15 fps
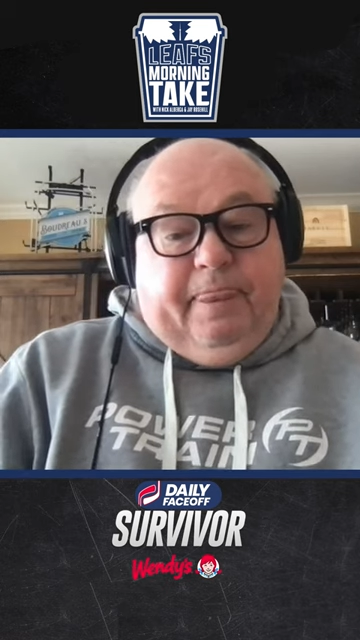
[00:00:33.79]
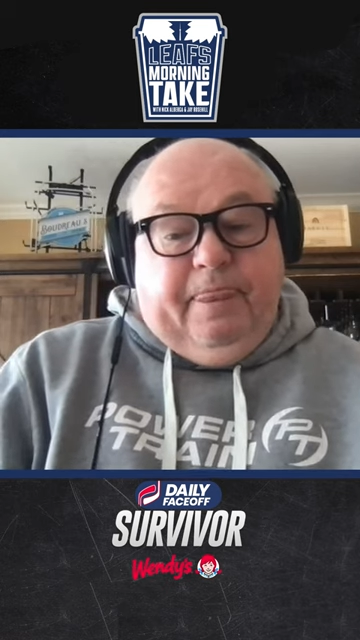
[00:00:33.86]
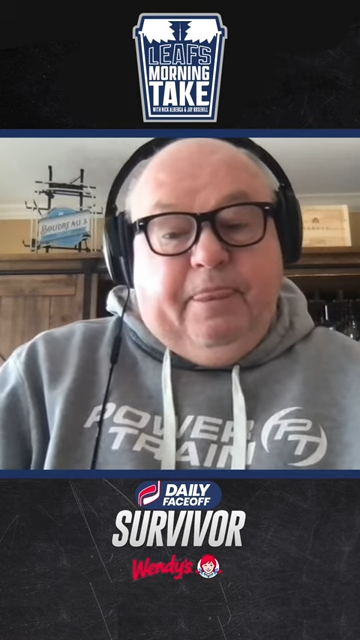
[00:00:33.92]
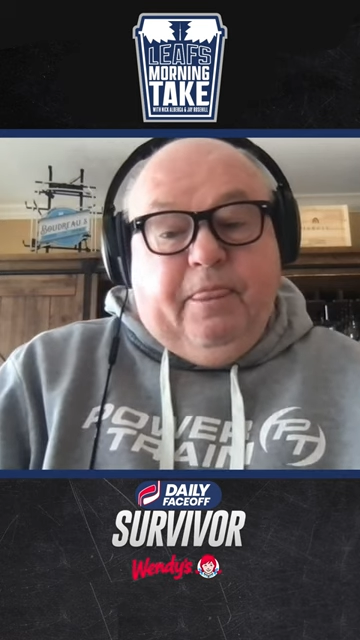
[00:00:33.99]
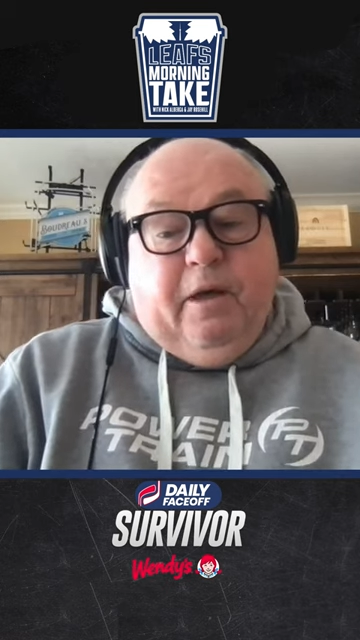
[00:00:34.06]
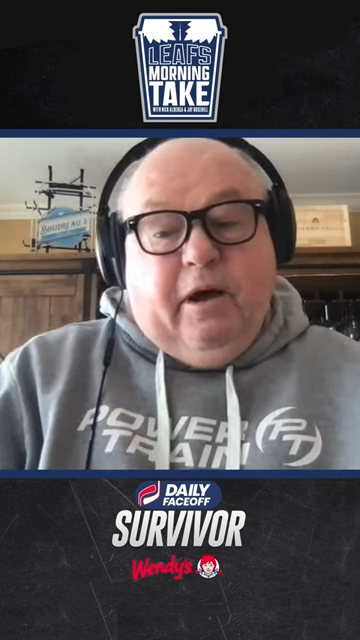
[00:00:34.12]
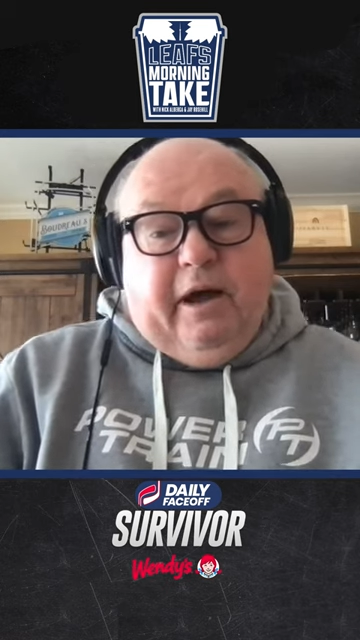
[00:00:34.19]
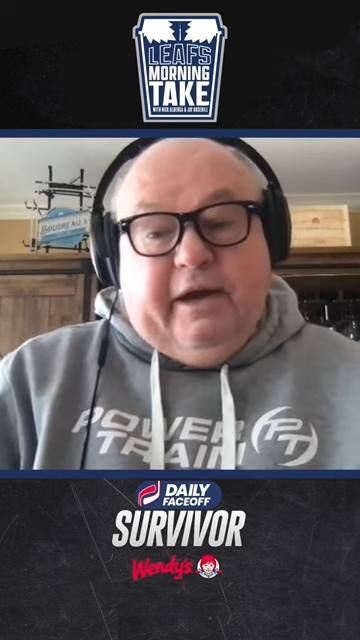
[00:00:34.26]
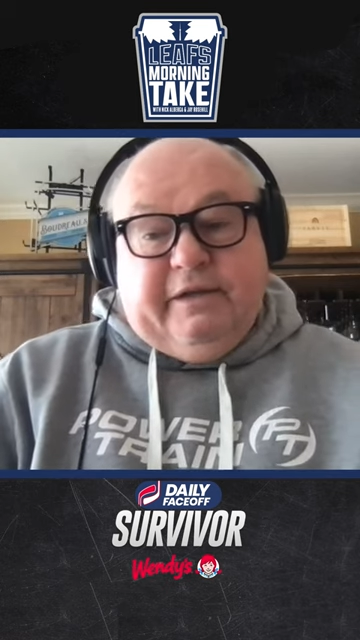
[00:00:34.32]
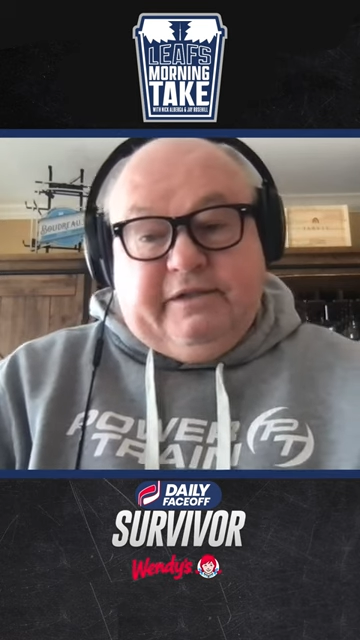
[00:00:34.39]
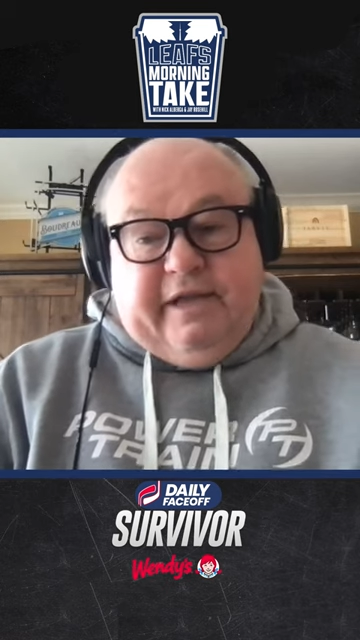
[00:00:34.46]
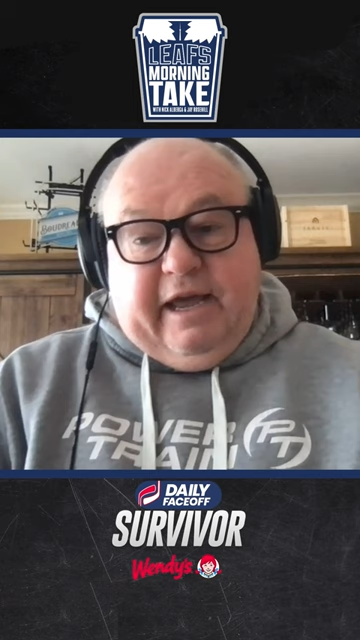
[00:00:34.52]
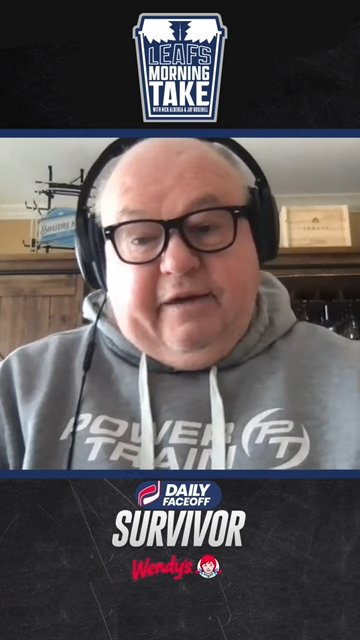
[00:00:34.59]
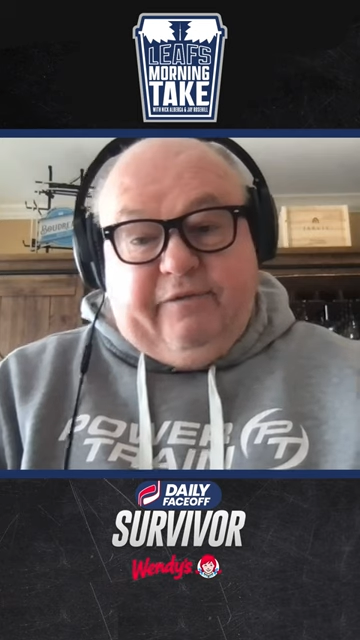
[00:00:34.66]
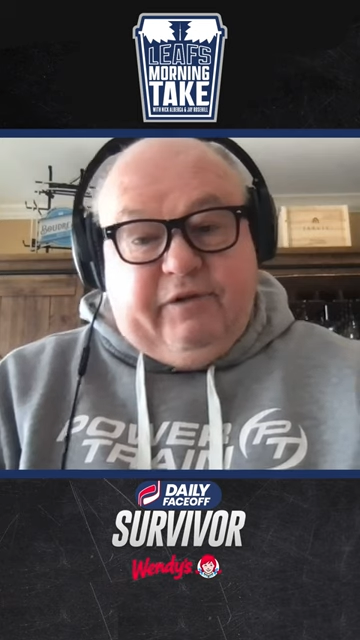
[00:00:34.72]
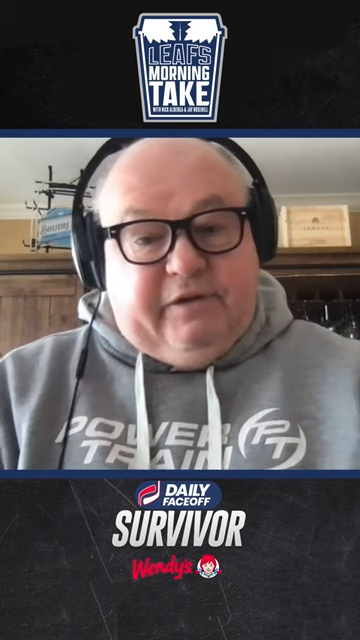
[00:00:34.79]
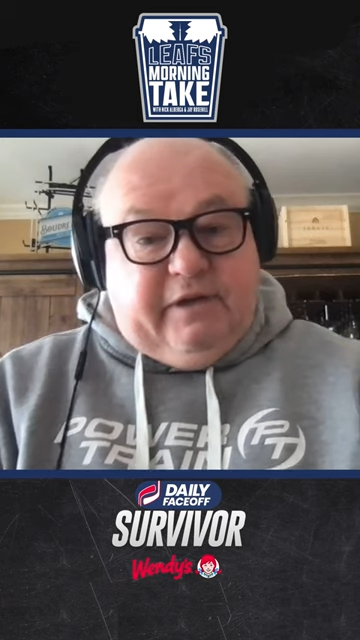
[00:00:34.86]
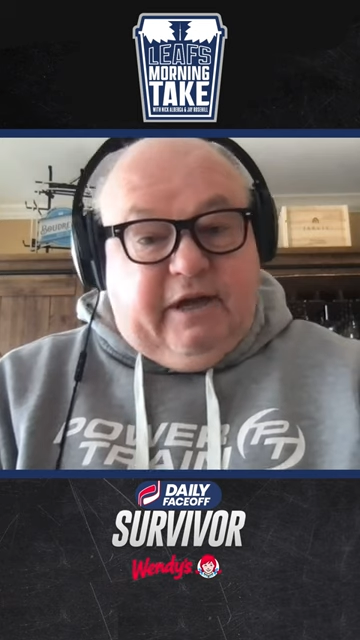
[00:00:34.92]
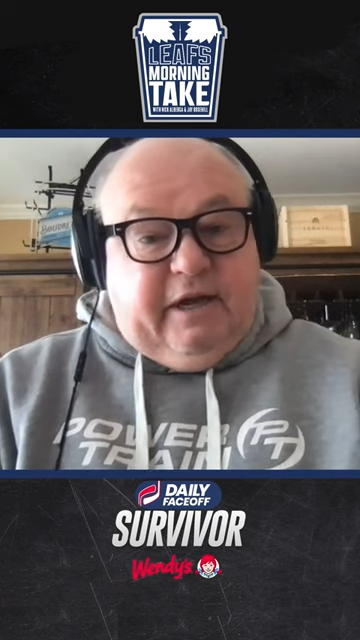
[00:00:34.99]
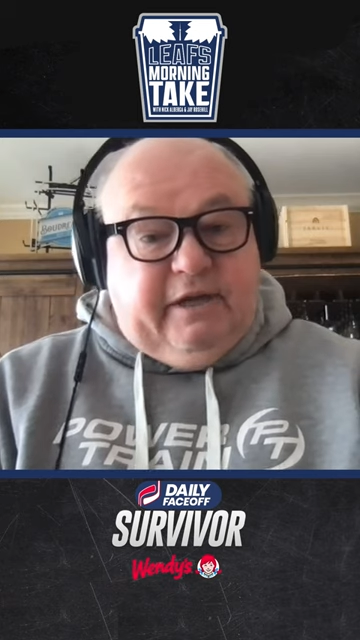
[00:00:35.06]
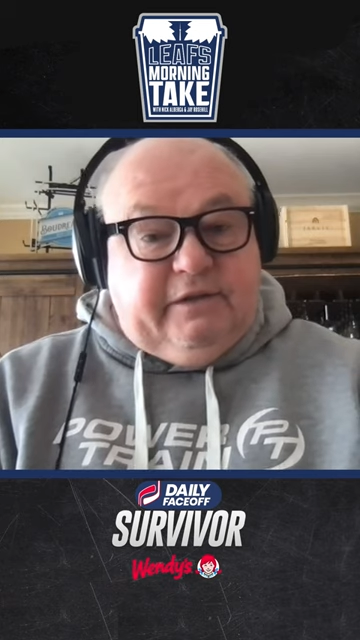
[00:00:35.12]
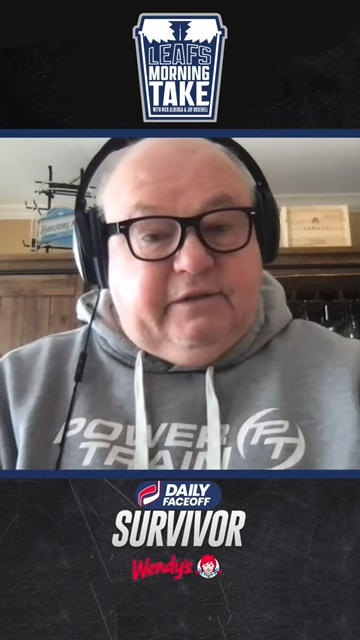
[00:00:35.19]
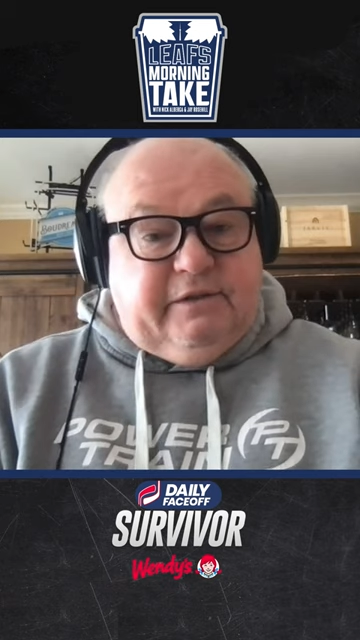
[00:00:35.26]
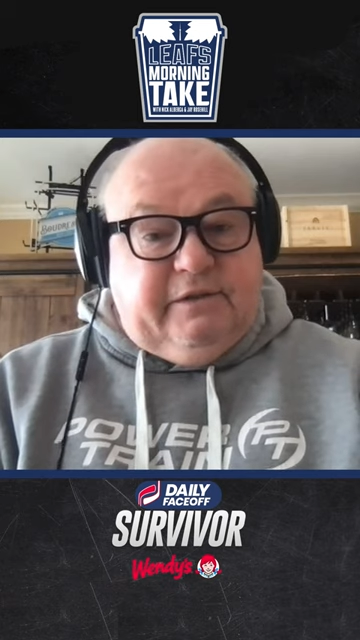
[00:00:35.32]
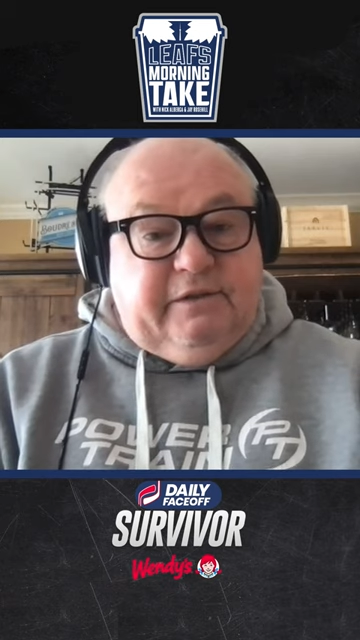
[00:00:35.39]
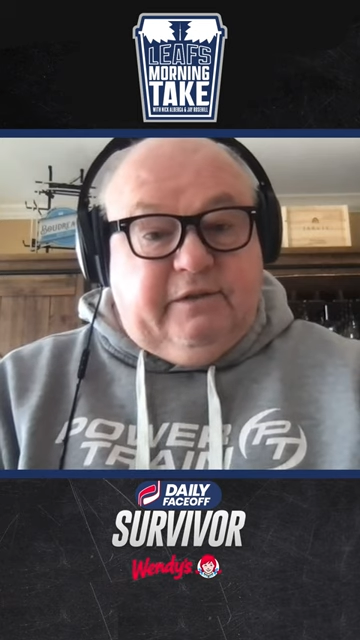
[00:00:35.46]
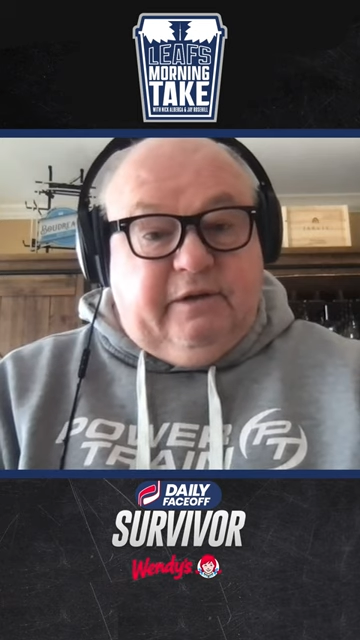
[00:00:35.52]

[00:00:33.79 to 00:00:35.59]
not as advertised.